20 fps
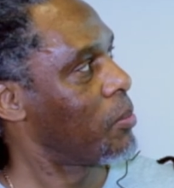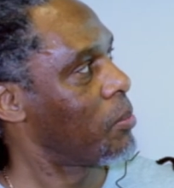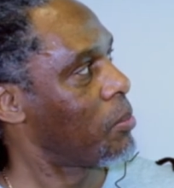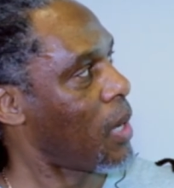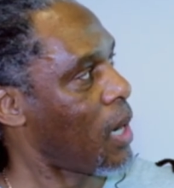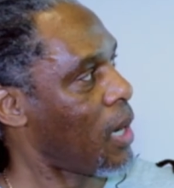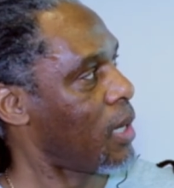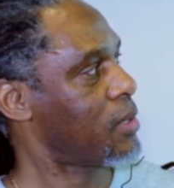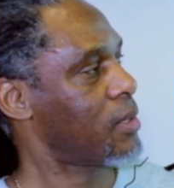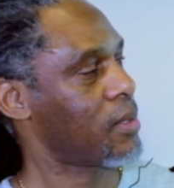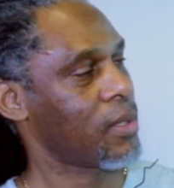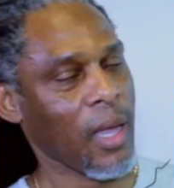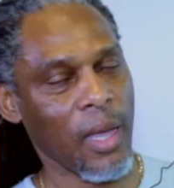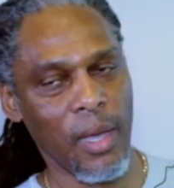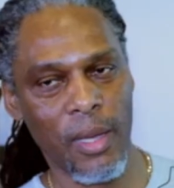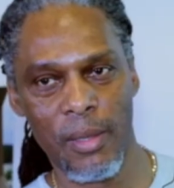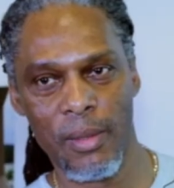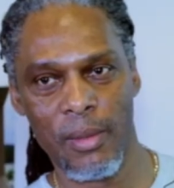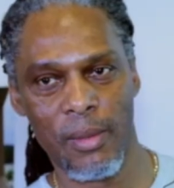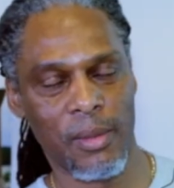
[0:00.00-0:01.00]
master,
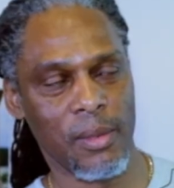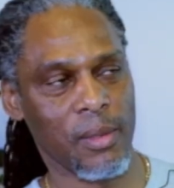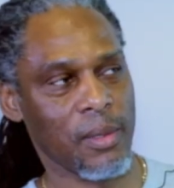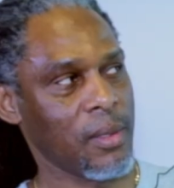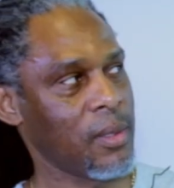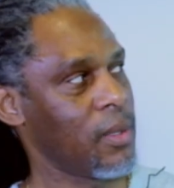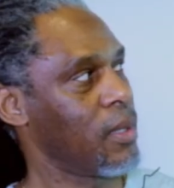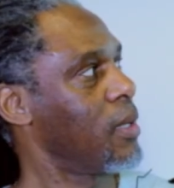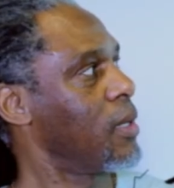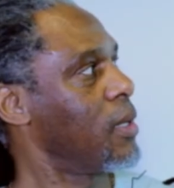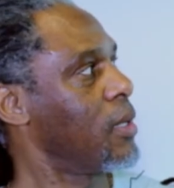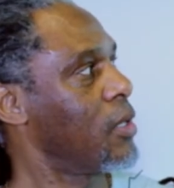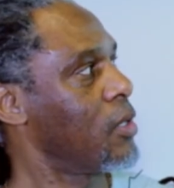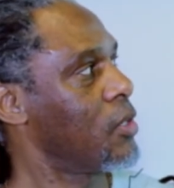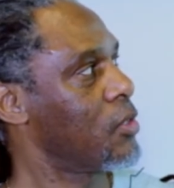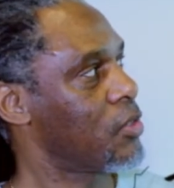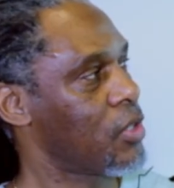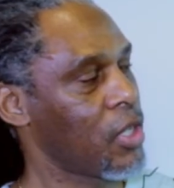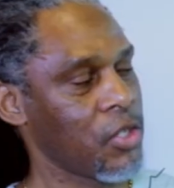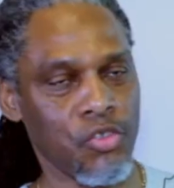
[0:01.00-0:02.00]

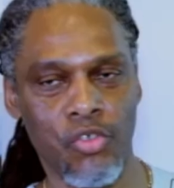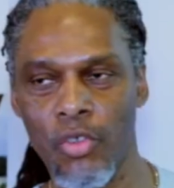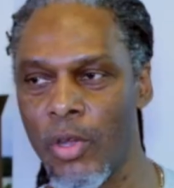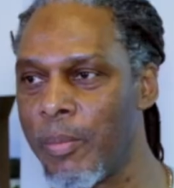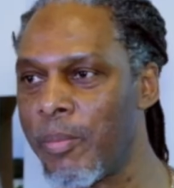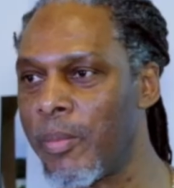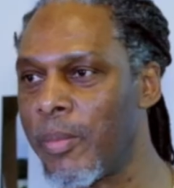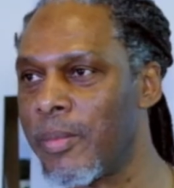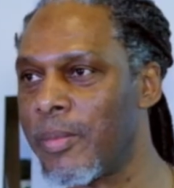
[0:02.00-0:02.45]
syndrome.